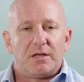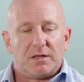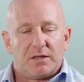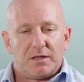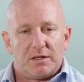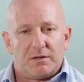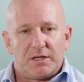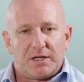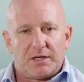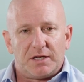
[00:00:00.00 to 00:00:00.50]

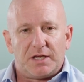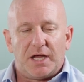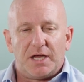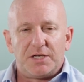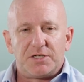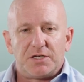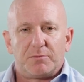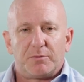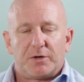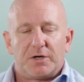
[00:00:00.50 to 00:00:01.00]

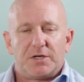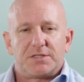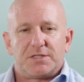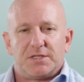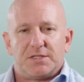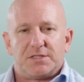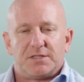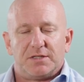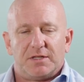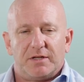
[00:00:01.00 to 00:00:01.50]
engaging
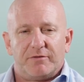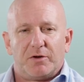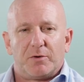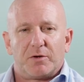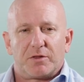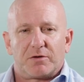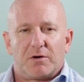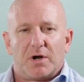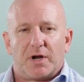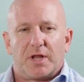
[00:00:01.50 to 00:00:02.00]
persons living
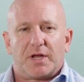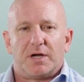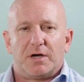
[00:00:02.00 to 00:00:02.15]
with chronic